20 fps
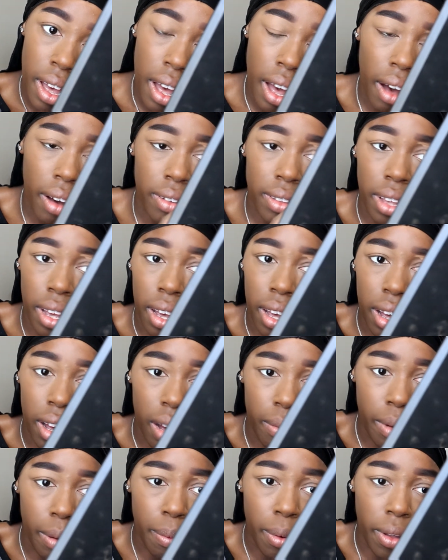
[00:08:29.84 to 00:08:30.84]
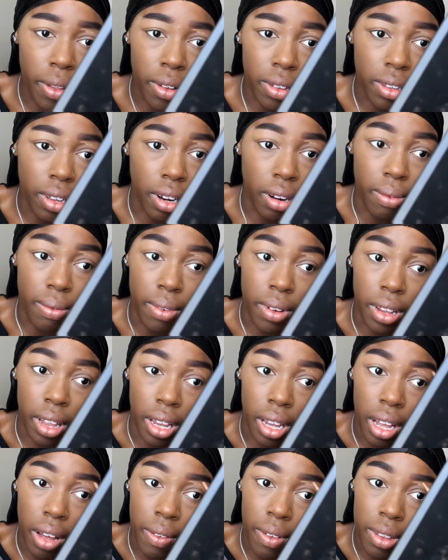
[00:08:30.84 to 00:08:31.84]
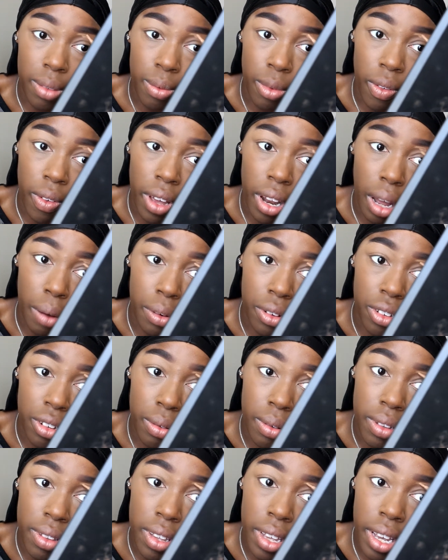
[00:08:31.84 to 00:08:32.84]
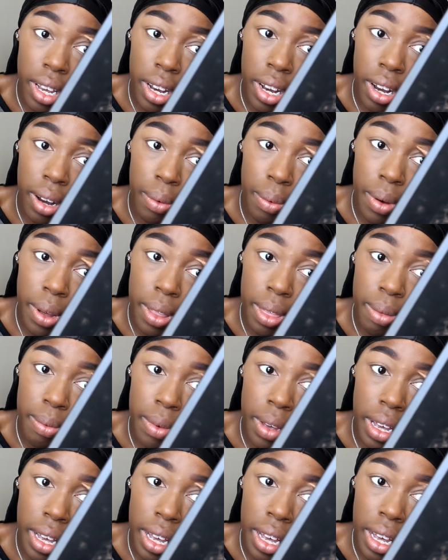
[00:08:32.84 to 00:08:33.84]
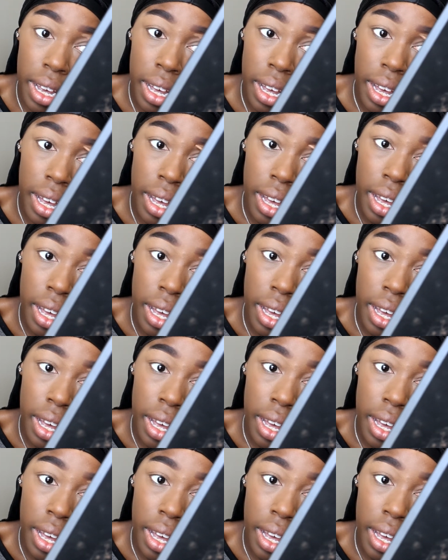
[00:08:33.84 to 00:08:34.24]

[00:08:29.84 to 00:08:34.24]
I was like, my brother's gonna really love this movie, and I wish he was here with me